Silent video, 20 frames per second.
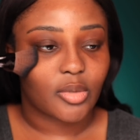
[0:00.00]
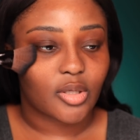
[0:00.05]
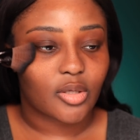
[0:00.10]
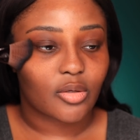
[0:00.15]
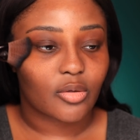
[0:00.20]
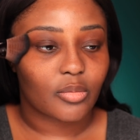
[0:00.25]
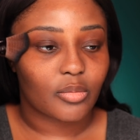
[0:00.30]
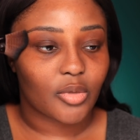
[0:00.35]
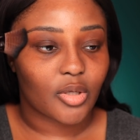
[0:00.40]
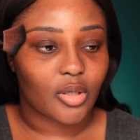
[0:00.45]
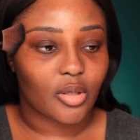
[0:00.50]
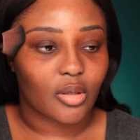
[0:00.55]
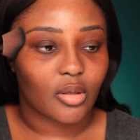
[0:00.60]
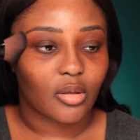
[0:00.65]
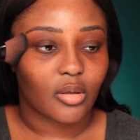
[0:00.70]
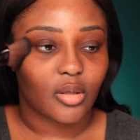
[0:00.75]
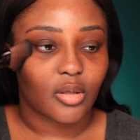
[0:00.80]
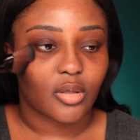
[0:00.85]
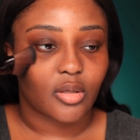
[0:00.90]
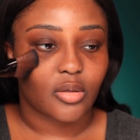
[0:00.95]

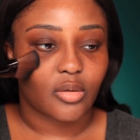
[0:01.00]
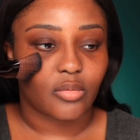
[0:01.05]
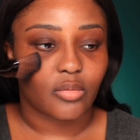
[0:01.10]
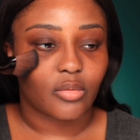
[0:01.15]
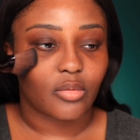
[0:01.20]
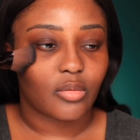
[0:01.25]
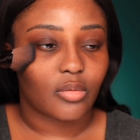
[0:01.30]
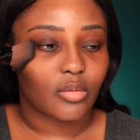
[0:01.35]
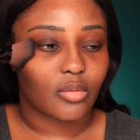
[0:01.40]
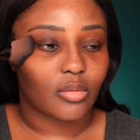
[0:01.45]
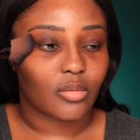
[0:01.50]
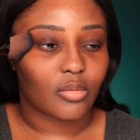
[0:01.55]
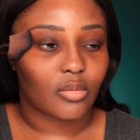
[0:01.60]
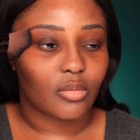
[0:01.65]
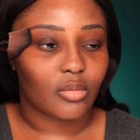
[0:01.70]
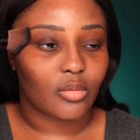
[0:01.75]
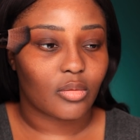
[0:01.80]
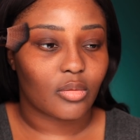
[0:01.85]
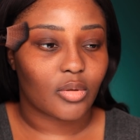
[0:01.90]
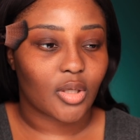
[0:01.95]
assuming it's ooh,
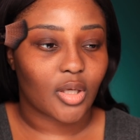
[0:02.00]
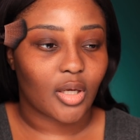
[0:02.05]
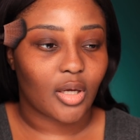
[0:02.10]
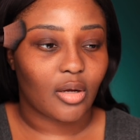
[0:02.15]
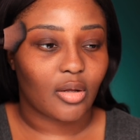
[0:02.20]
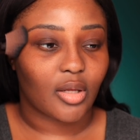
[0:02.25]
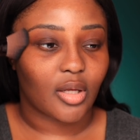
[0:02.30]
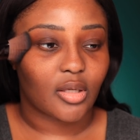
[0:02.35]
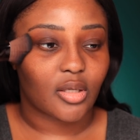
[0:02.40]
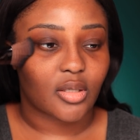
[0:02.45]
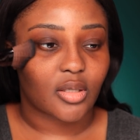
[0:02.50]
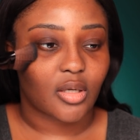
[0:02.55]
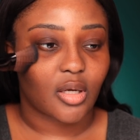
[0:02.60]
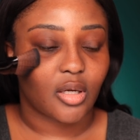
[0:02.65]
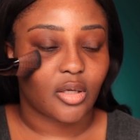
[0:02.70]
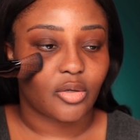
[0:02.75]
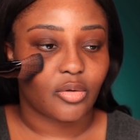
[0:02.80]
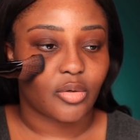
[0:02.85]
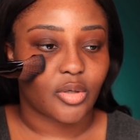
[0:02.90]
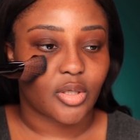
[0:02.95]
look at how that just
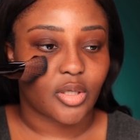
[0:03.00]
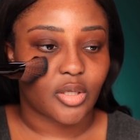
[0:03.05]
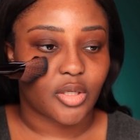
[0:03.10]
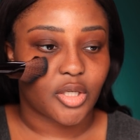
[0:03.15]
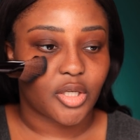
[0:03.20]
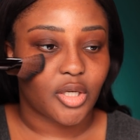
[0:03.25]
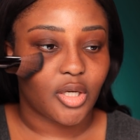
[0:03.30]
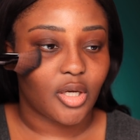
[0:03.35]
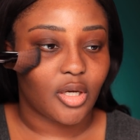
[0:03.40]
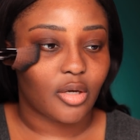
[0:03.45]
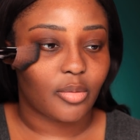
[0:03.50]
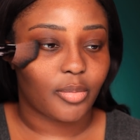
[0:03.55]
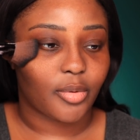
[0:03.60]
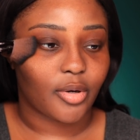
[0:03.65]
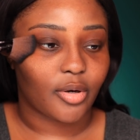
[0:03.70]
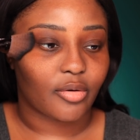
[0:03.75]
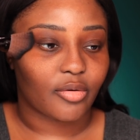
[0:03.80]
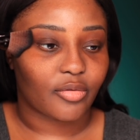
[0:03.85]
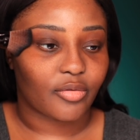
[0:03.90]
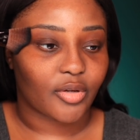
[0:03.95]
contours a cheek
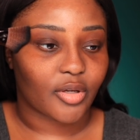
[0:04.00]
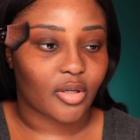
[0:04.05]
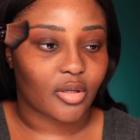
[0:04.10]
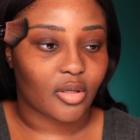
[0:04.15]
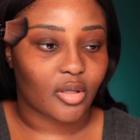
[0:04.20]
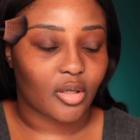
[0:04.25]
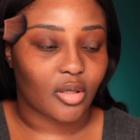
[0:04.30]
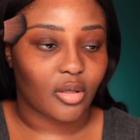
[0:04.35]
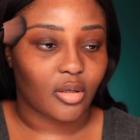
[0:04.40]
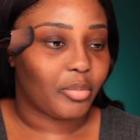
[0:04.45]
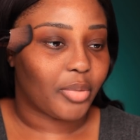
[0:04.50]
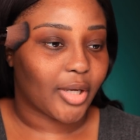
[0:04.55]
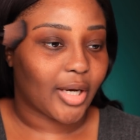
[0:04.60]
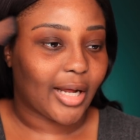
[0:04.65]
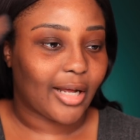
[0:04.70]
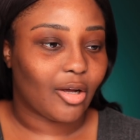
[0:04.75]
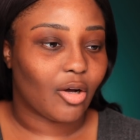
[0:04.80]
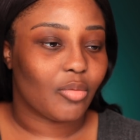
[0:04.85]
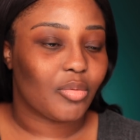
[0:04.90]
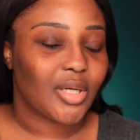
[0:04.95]
perfectly. But
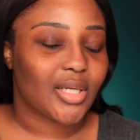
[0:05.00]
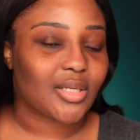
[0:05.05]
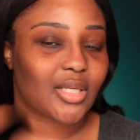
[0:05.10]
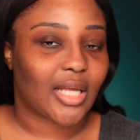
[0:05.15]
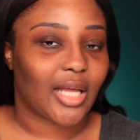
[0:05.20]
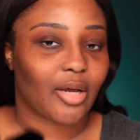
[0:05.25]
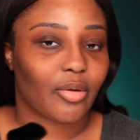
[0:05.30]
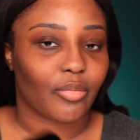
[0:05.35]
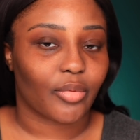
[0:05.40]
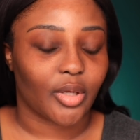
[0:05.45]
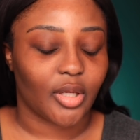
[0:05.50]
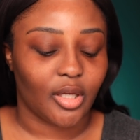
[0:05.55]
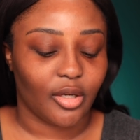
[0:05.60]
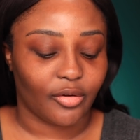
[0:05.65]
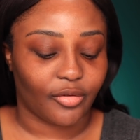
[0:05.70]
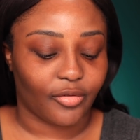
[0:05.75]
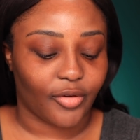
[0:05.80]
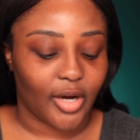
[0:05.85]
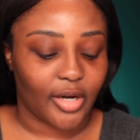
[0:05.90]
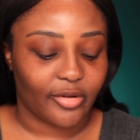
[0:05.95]
I always get really
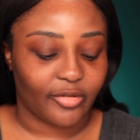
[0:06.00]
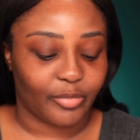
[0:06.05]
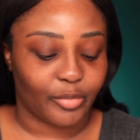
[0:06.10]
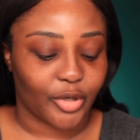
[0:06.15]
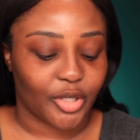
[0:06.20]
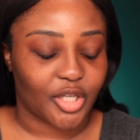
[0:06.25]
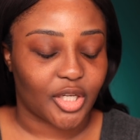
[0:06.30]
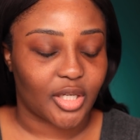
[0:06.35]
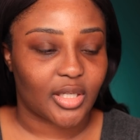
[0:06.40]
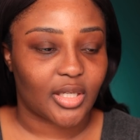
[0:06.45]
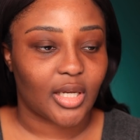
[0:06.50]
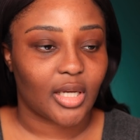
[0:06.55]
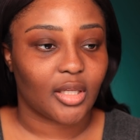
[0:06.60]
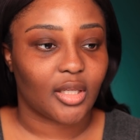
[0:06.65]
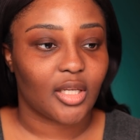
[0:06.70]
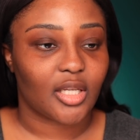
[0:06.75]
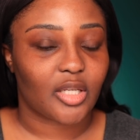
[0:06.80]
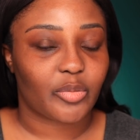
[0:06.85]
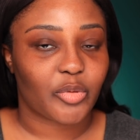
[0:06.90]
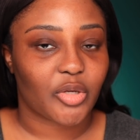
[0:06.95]
afraid of brushes like
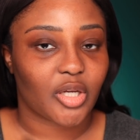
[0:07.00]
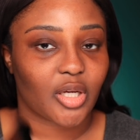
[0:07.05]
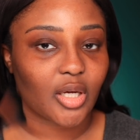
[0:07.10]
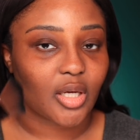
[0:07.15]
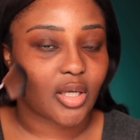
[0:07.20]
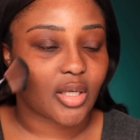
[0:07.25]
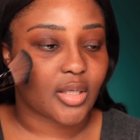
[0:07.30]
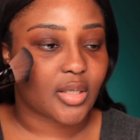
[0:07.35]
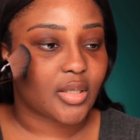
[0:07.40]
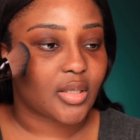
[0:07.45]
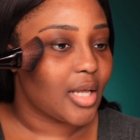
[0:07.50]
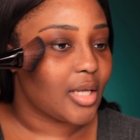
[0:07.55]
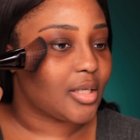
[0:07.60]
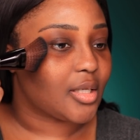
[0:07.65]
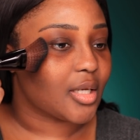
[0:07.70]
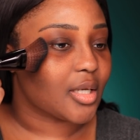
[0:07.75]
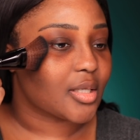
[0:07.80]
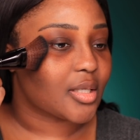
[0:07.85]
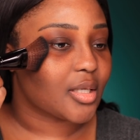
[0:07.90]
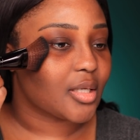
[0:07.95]
this because it
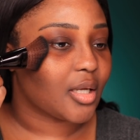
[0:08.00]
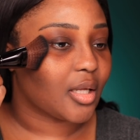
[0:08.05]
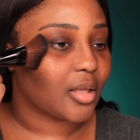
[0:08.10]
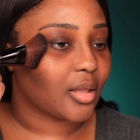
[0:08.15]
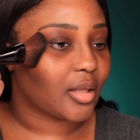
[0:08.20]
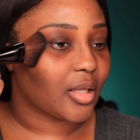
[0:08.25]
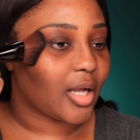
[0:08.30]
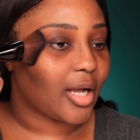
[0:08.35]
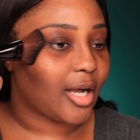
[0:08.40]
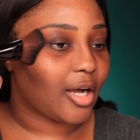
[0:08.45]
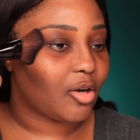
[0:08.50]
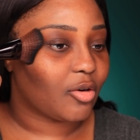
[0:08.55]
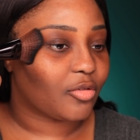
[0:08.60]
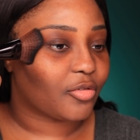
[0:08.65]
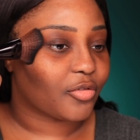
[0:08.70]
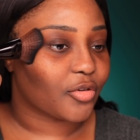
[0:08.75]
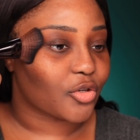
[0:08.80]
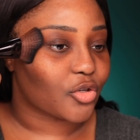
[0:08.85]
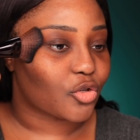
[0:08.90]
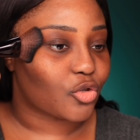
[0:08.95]
doesn't allow
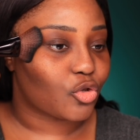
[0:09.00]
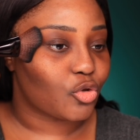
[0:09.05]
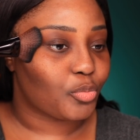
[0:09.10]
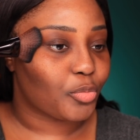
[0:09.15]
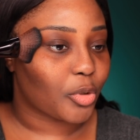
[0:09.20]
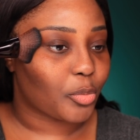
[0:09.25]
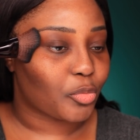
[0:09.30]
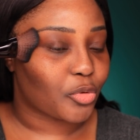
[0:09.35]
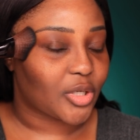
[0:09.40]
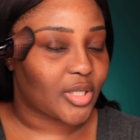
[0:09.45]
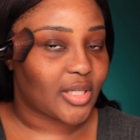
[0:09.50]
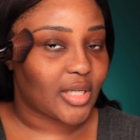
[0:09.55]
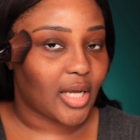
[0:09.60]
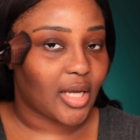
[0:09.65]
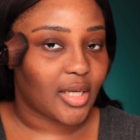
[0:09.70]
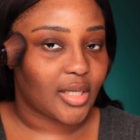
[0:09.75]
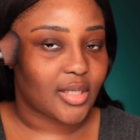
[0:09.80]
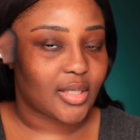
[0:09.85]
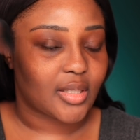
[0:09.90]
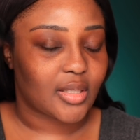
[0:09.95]
for super
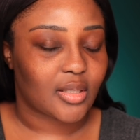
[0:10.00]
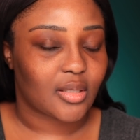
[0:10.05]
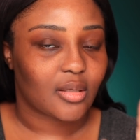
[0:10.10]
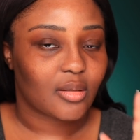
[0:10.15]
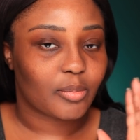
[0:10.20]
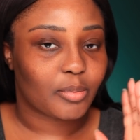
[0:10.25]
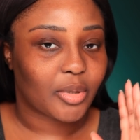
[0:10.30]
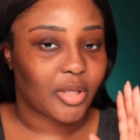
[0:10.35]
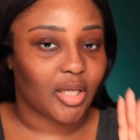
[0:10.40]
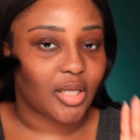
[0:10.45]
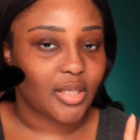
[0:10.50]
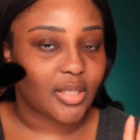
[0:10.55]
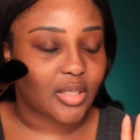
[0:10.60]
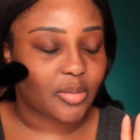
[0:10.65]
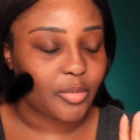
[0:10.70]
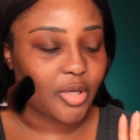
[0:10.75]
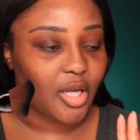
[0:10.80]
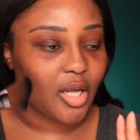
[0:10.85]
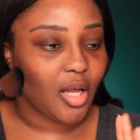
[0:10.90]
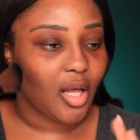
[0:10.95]
precise
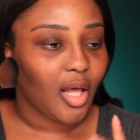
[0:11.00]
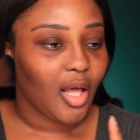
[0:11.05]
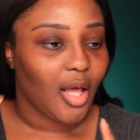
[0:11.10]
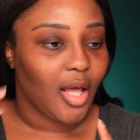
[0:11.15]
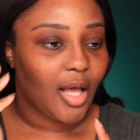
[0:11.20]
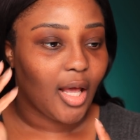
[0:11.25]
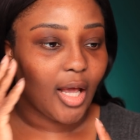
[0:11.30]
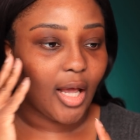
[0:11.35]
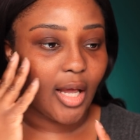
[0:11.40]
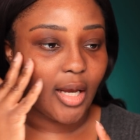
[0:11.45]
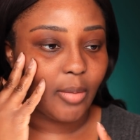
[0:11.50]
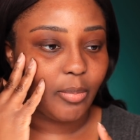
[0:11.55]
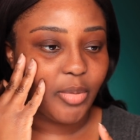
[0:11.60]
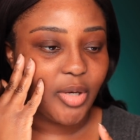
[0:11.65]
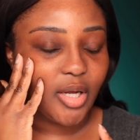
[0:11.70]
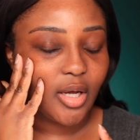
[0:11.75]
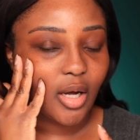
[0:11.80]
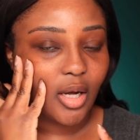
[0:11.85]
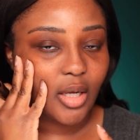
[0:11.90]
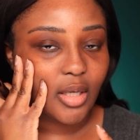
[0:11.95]
placement. And
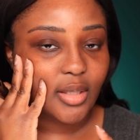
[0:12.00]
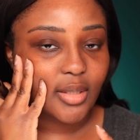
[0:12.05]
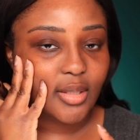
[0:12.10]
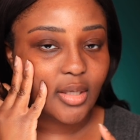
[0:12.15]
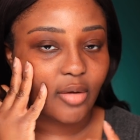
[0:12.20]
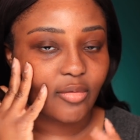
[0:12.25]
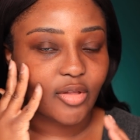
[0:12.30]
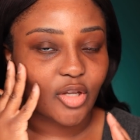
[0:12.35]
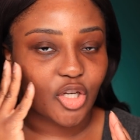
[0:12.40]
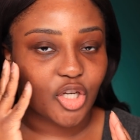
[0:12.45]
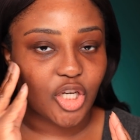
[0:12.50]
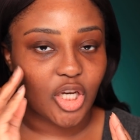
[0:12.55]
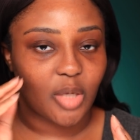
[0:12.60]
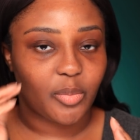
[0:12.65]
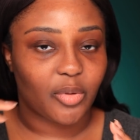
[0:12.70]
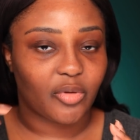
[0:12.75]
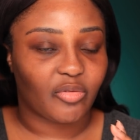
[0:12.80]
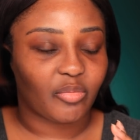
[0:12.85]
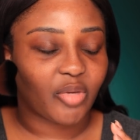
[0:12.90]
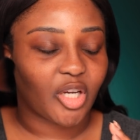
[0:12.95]
because of the
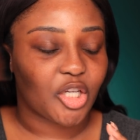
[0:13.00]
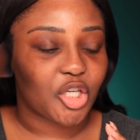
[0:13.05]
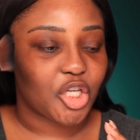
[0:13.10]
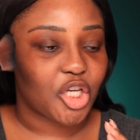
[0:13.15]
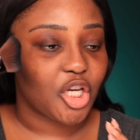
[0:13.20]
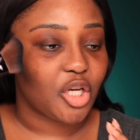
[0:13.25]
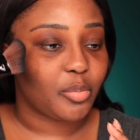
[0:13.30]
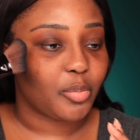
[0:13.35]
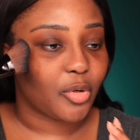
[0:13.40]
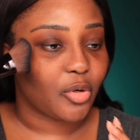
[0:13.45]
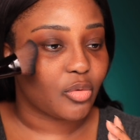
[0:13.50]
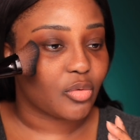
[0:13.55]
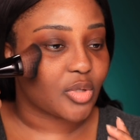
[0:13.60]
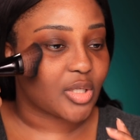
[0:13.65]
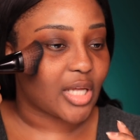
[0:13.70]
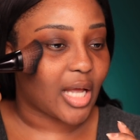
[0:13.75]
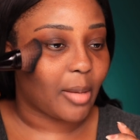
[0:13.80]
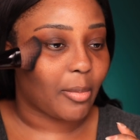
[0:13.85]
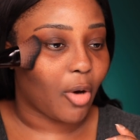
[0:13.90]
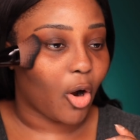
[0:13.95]
shape of my cheekbones,
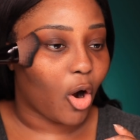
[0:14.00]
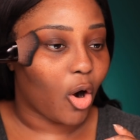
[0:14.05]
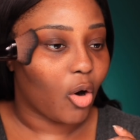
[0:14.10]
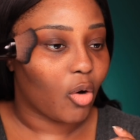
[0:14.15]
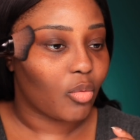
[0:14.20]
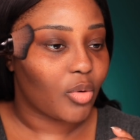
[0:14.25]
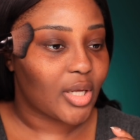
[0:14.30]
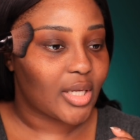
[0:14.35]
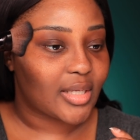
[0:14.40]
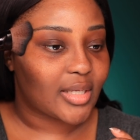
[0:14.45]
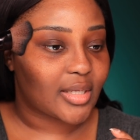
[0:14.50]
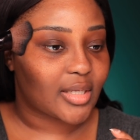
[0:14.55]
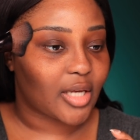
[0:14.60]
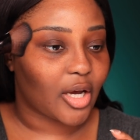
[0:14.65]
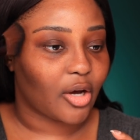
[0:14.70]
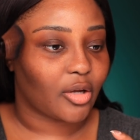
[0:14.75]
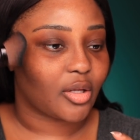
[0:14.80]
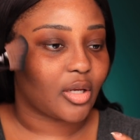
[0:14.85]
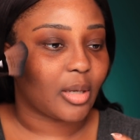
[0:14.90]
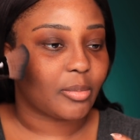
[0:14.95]
I'm always
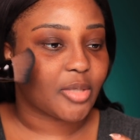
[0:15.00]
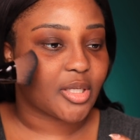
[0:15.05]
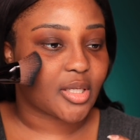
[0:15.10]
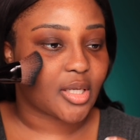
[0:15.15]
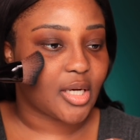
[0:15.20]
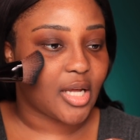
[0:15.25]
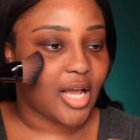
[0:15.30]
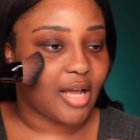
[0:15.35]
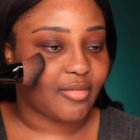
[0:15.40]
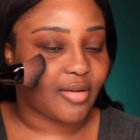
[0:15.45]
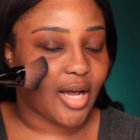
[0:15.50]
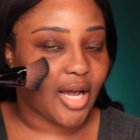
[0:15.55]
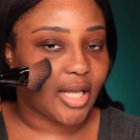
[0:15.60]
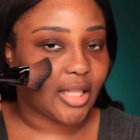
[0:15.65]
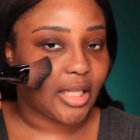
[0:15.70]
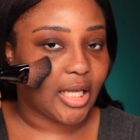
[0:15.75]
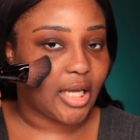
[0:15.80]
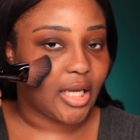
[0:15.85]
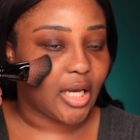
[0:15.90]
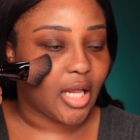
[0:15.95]
scared that I'm just gonna have
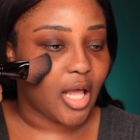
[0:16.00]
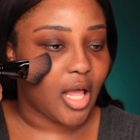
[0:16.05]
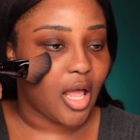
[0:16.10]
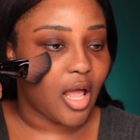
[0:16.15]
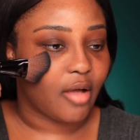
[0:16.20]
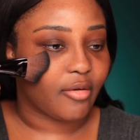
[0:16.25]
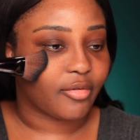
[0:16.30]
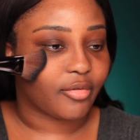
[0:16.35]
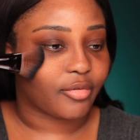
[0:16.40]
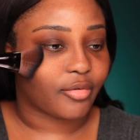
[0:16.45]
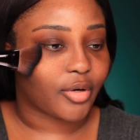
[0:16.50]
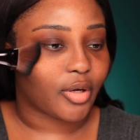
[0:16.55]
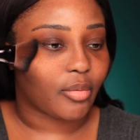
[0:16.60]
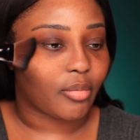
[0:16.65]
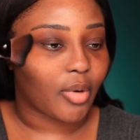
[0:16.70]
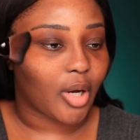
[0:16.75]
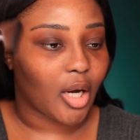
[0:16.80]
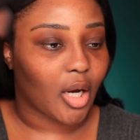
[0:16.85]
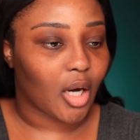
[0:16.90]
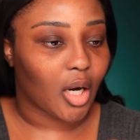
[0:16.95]
highlight
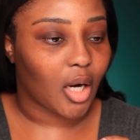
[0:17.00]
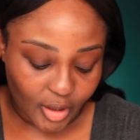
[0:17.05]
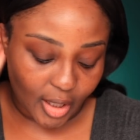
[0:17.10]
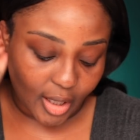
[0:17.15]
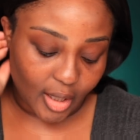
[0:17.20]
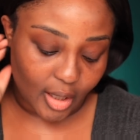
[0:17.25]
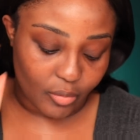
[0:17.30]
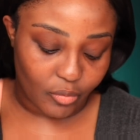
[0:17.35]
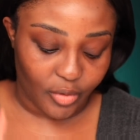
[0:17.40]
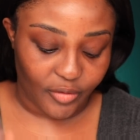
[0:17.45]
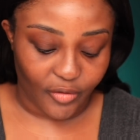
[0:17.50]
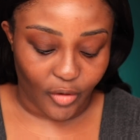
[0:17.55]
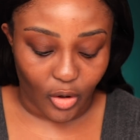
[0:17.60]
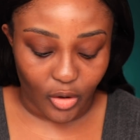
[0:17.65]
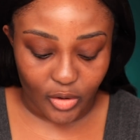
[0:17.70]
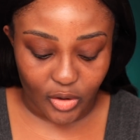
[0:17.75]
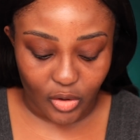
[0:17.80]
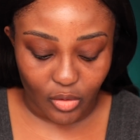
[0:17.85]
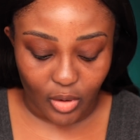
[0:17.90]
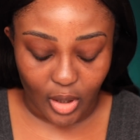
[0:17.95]
everywhere. And we've
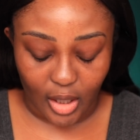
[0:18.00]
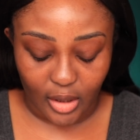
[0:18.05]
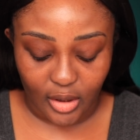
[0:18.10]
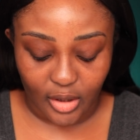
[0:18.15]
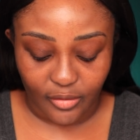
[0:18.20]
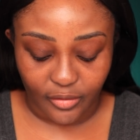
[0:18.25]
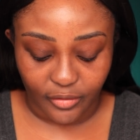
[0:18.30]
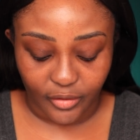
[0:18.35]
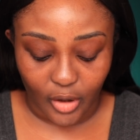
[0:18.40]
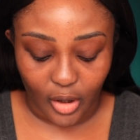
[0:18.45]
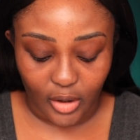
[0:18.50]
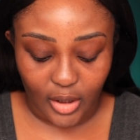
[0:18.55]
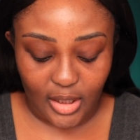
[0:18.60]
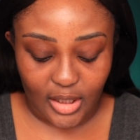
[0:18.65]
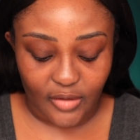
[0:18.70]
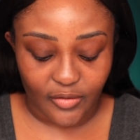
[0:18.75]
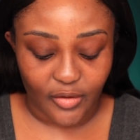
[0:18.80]
also got the Flawless